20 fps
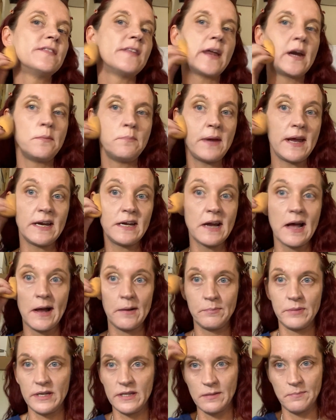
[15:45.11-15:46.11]
that it may
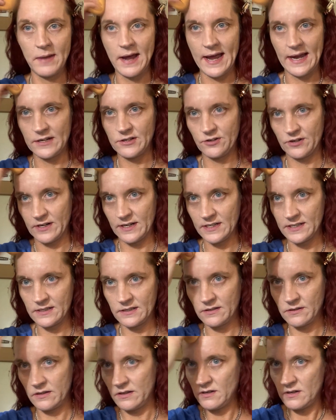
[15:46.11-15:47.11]
not be the
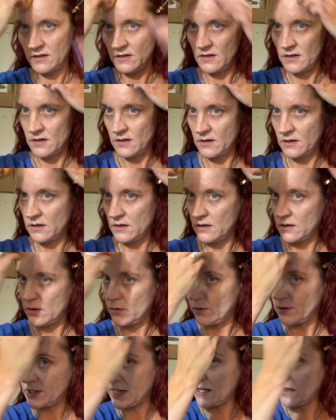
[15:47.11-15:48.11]
mattress,
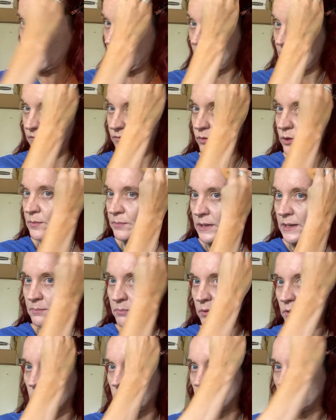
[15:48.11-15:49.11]
which I love when
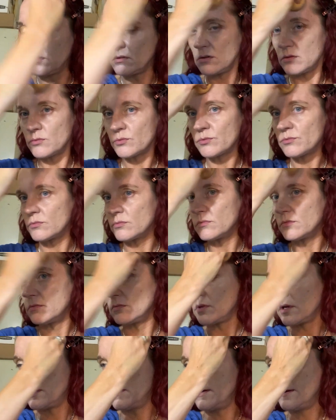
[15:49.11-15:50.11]
people
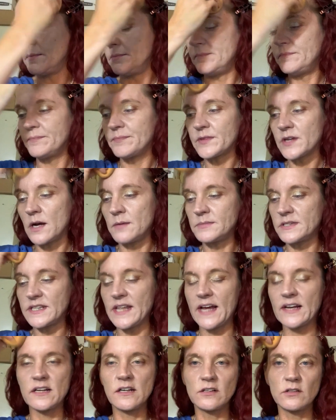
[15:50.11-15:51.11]
come to
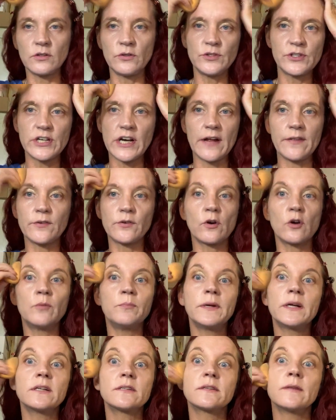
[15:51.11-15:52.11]
that conclusion on their own,
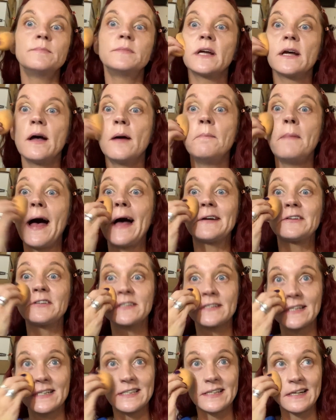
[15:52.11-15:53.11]
because sometimes a
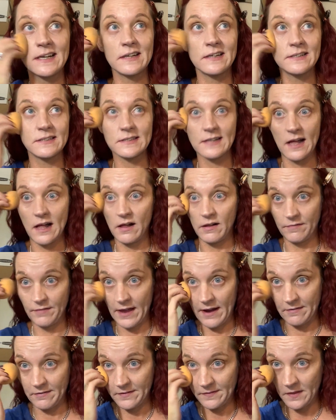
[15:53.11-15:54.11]
mattress isn't going to solve
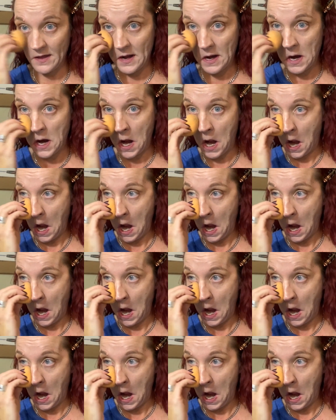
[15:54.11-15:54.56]
everything.